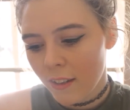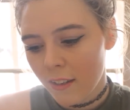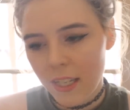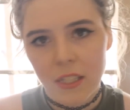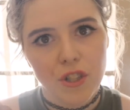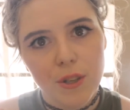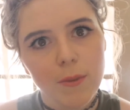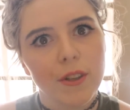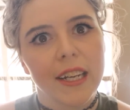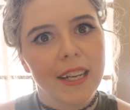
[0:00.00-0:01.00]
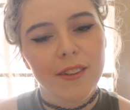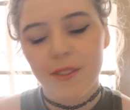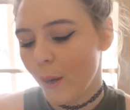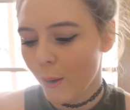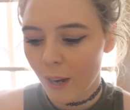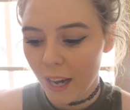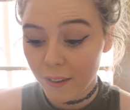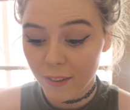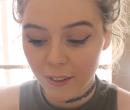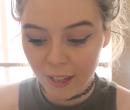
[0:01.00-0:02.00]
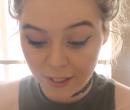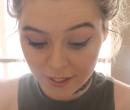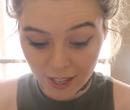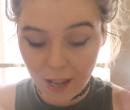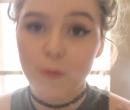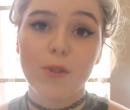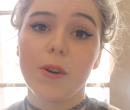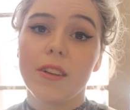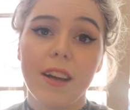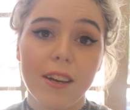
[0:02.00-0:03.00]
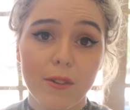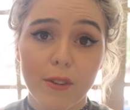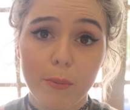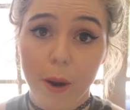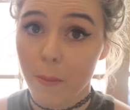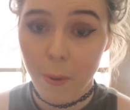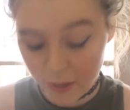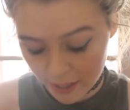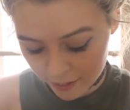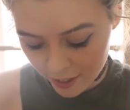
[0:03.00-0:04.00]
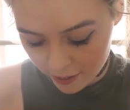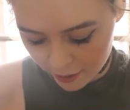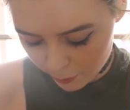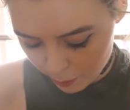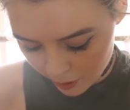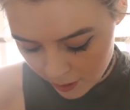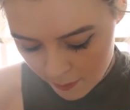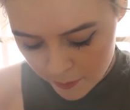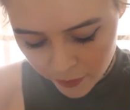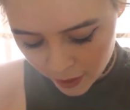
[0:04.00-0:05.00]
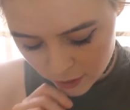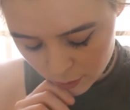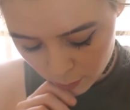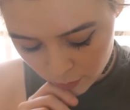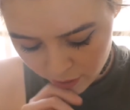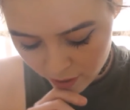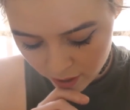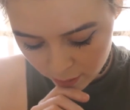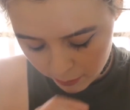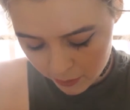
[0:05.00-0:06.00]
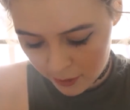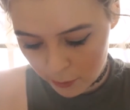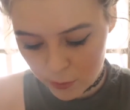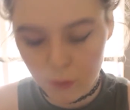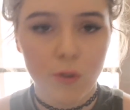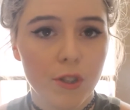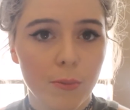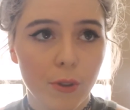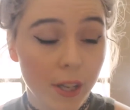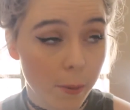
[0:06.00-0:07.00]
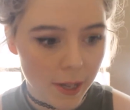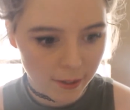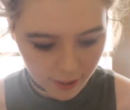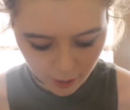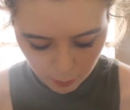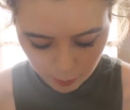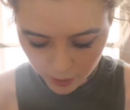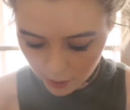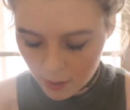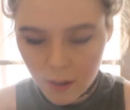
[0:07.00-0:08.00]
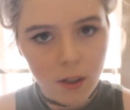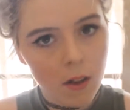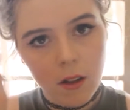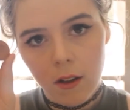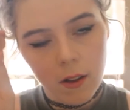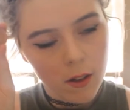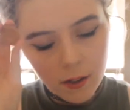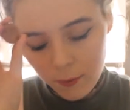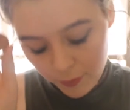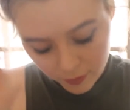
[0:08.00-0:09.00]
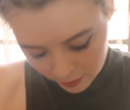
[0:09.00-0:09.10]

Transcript: it's shimmery. So I don't know, I'm so excited to experiment with these colors, but I just couldn't deny them because they're so shimmery and amazing. But this